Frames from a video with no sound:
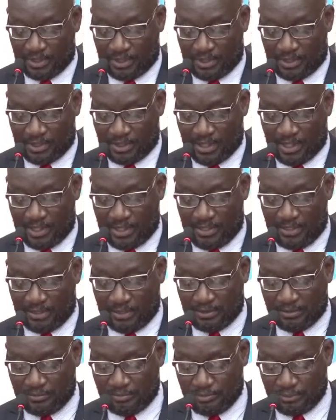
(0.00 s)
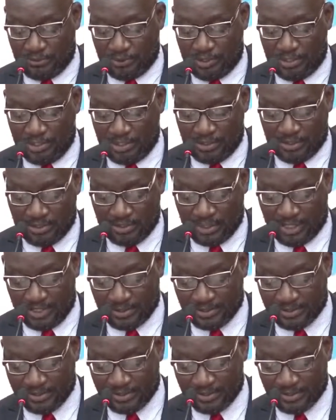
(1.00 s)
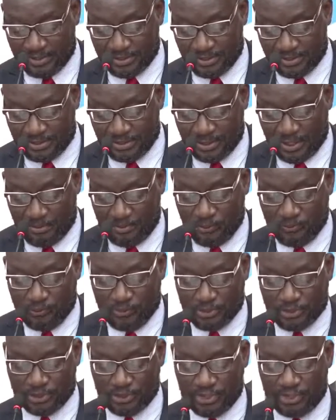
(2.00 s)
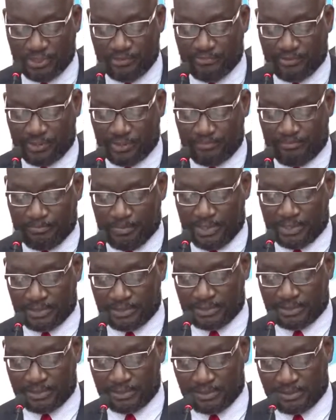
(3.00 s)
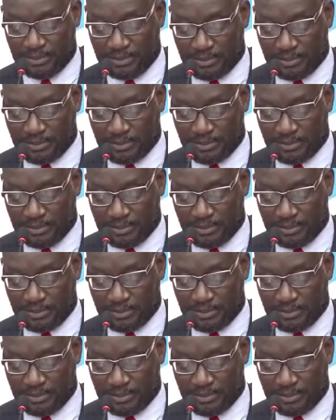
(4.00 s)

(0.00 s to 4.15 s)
And I pray that their professional development